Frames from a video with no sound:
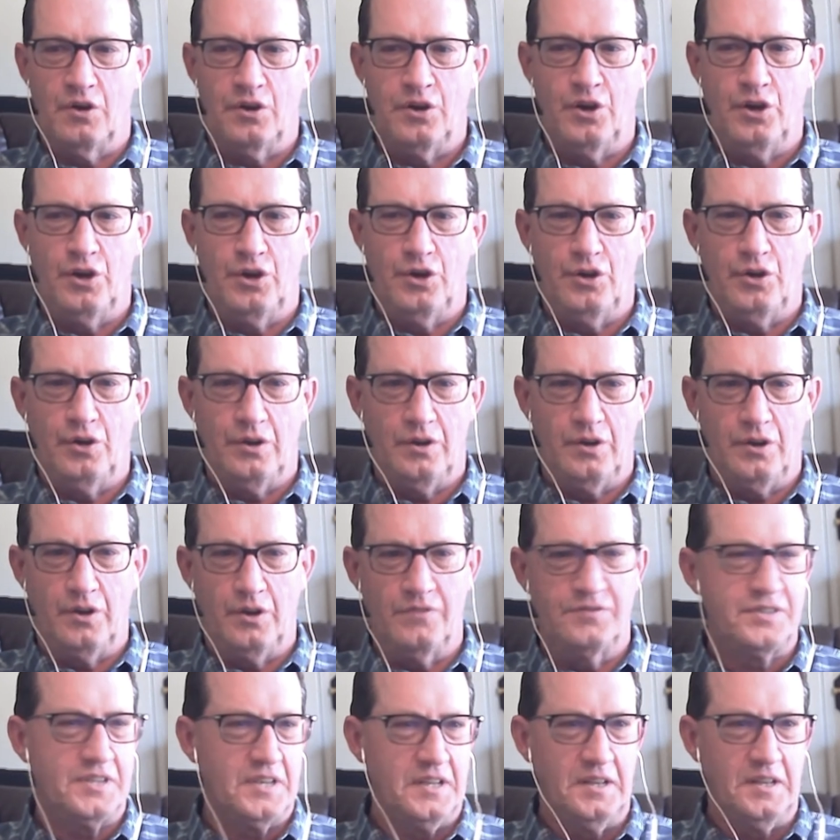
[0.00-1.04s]
So you,
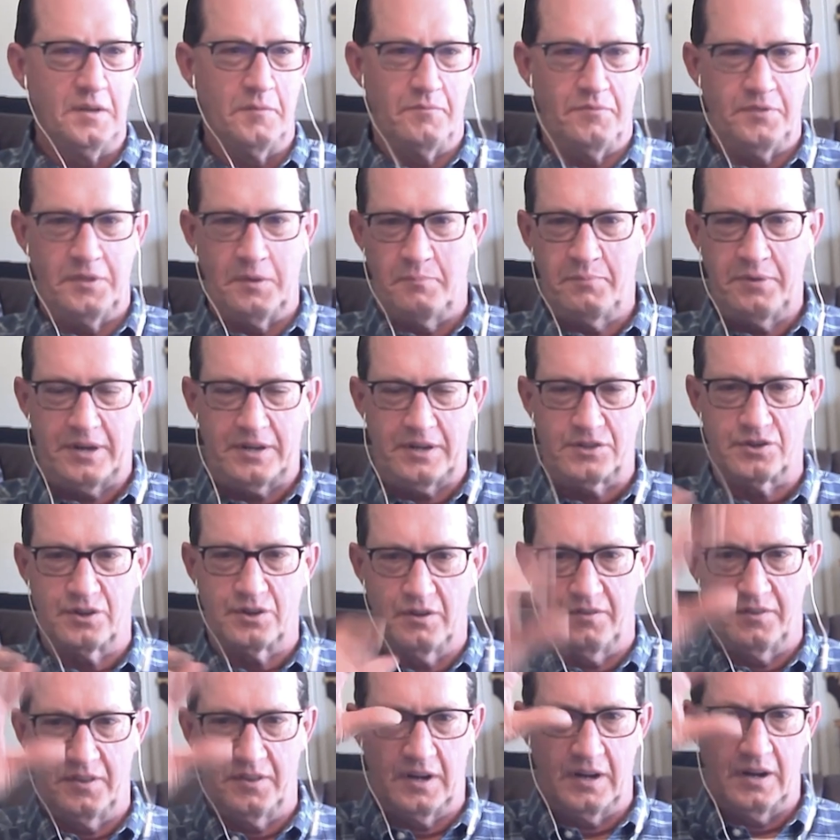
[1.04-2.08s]
you've seen the, the
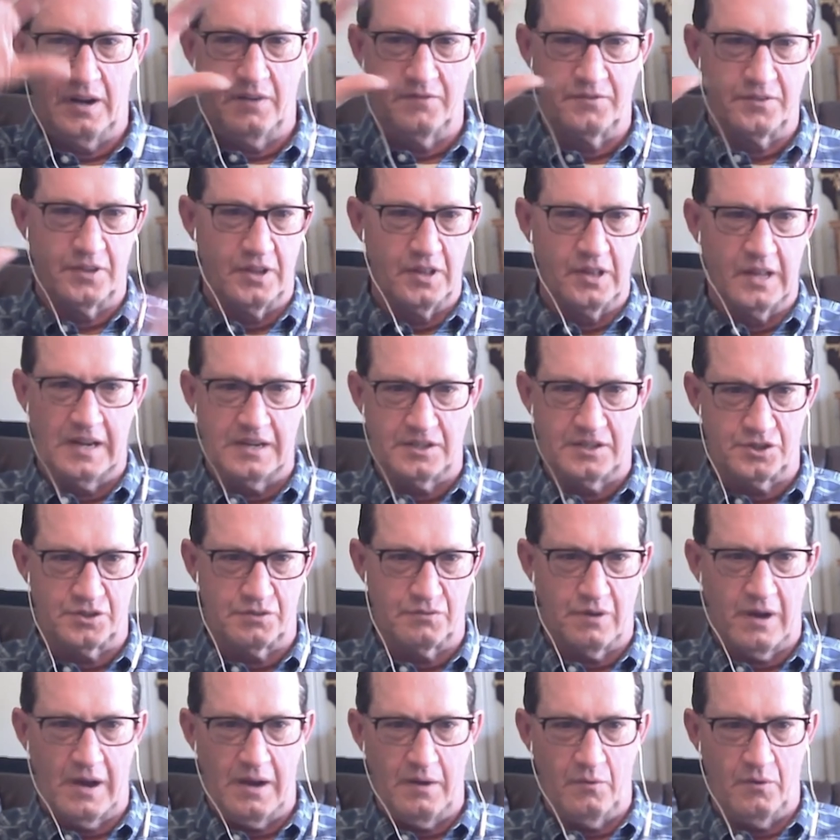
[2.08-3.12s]
picture of the of the
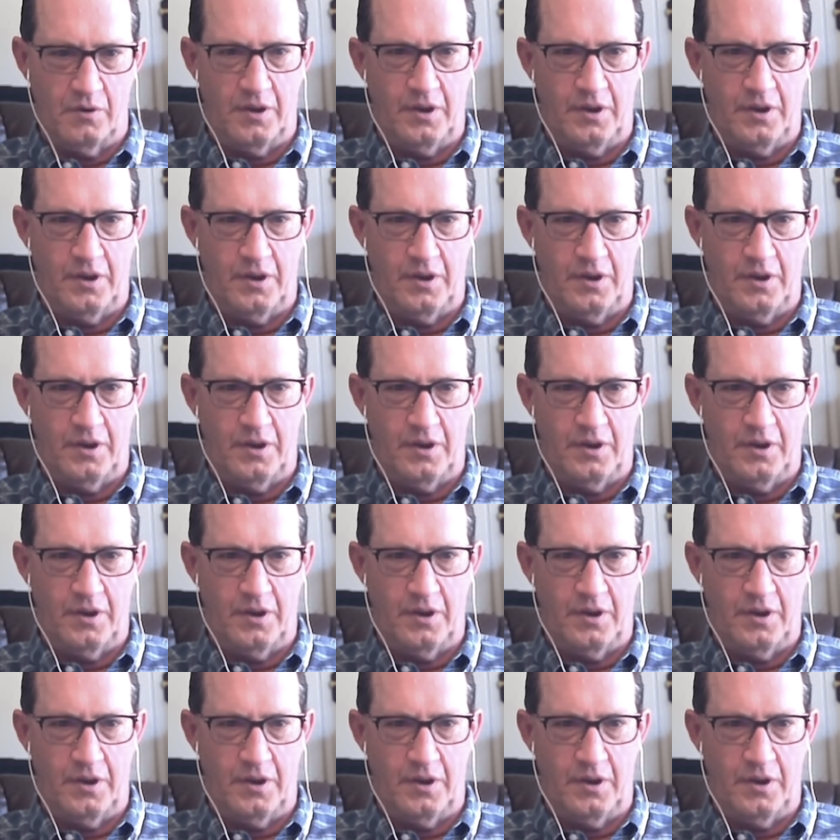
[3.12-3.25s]
ledger,